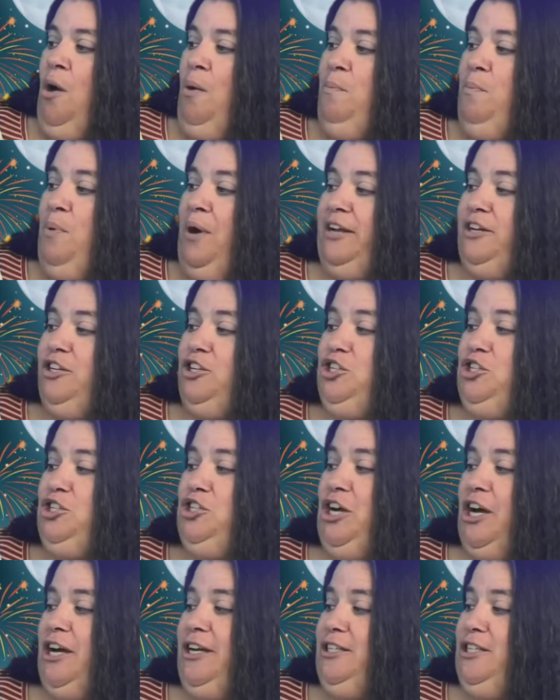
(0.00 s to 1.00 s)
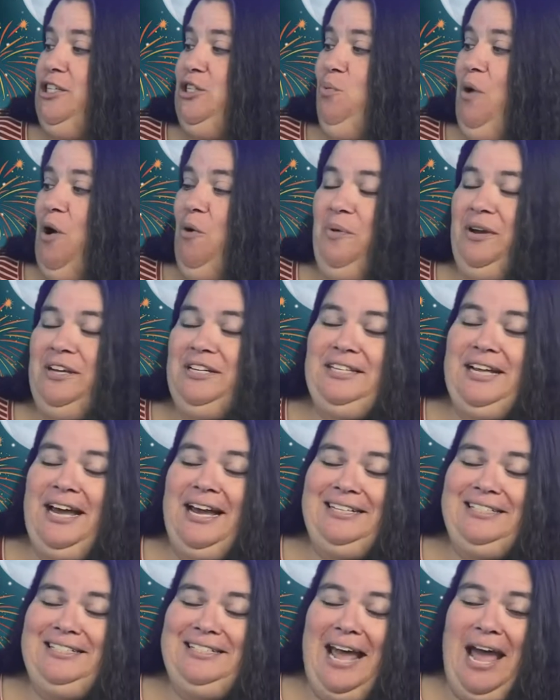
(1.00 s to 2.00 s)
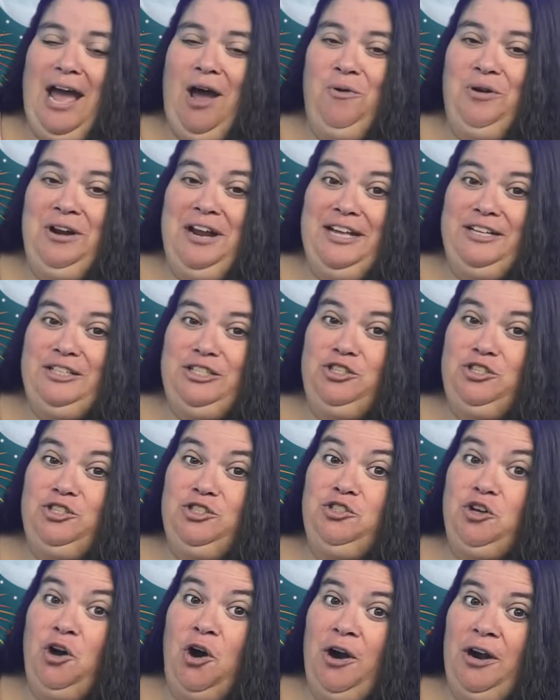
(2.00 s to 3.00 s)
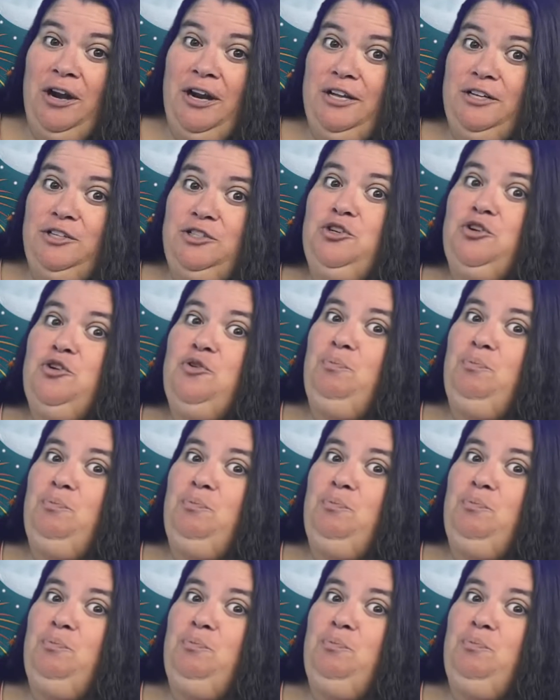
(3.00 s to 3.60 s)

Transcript: But just when we sat down, it started to